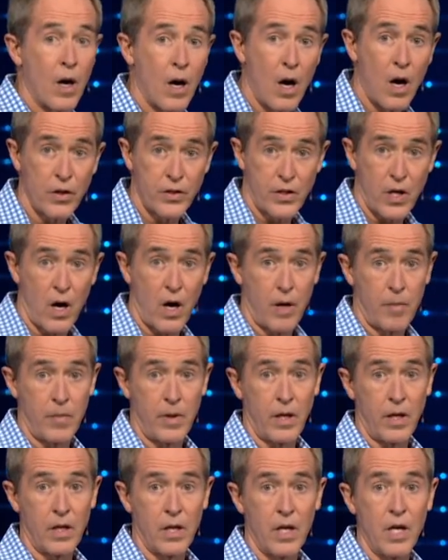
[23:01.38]

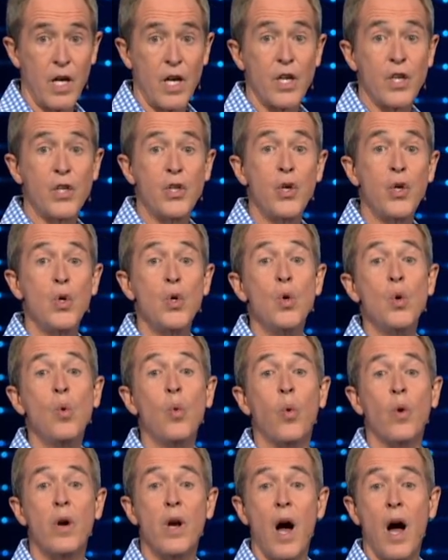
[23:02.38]
autonomy. You
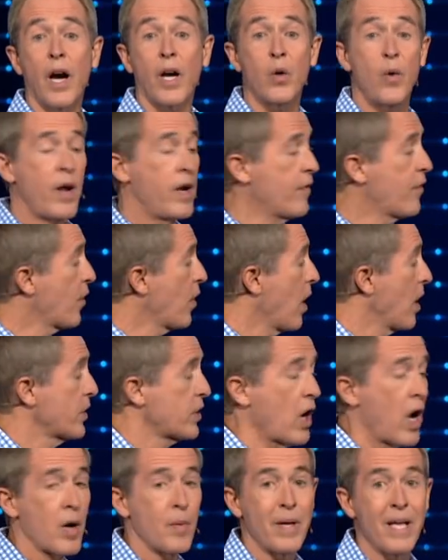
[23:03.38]
were not created for
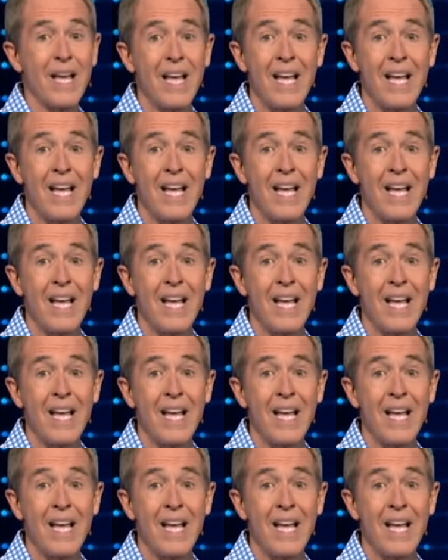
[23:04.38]
autonomy.